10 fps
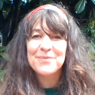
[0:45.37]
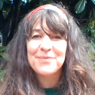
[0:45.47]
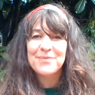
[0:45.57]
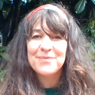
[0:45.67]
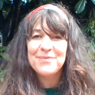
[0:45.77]

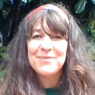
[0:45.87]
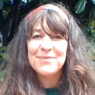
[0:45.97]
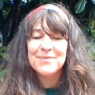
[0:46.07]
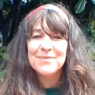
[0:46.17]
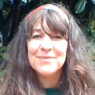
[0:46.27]

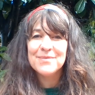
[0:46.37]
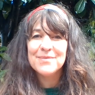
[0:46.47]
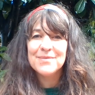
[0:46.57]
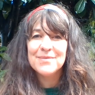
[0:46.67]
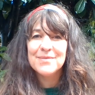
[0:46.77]

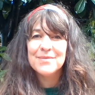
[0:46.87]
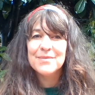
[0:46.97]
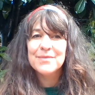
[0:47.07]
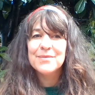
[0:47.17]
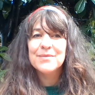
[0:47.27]

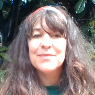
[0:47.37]
Nothing is said.